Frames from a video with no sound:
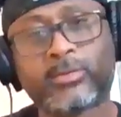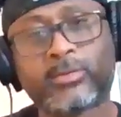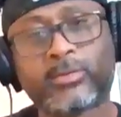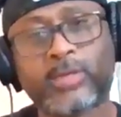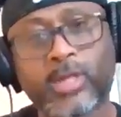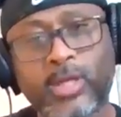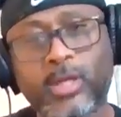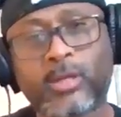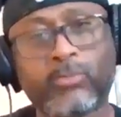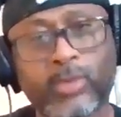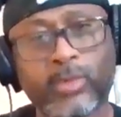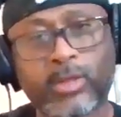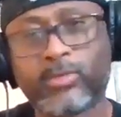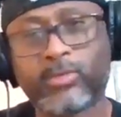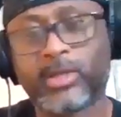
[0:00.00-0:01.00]
King,
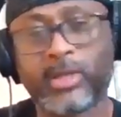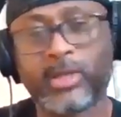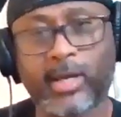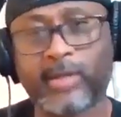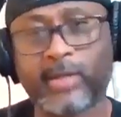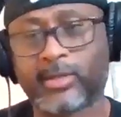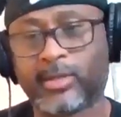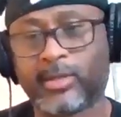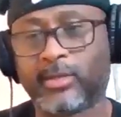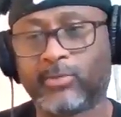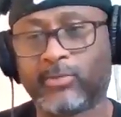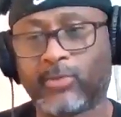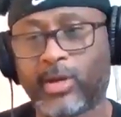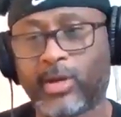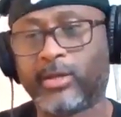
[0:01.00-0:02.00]
we did our
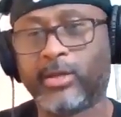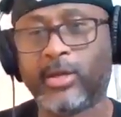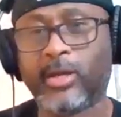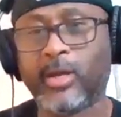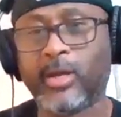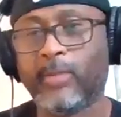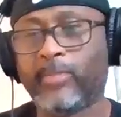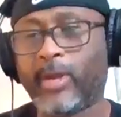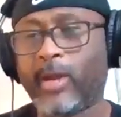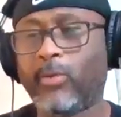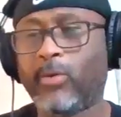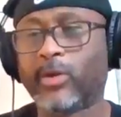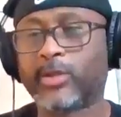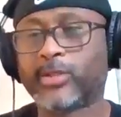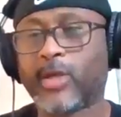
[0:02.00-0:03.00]
thing, right? But I
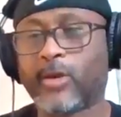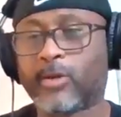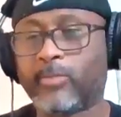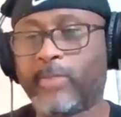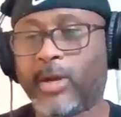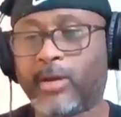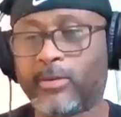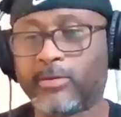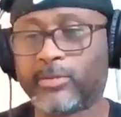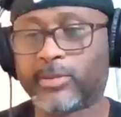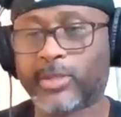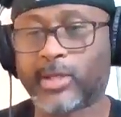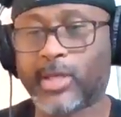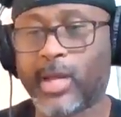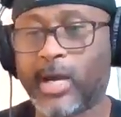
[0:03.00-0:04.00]
want to talk about
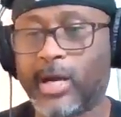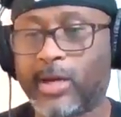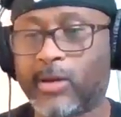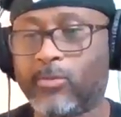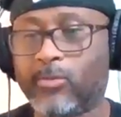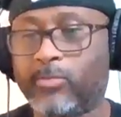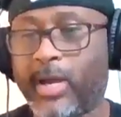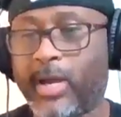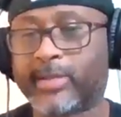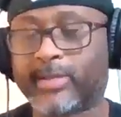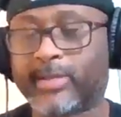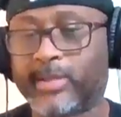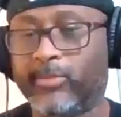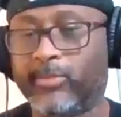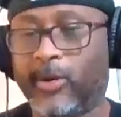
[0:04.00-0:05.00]
Chicago
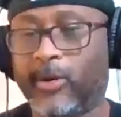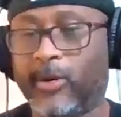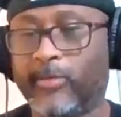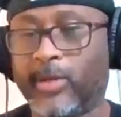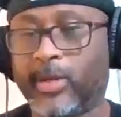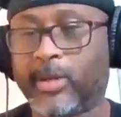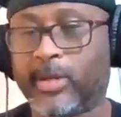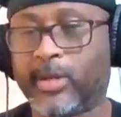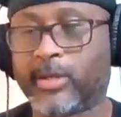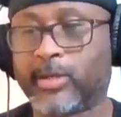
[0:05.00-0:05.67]
basketball, man.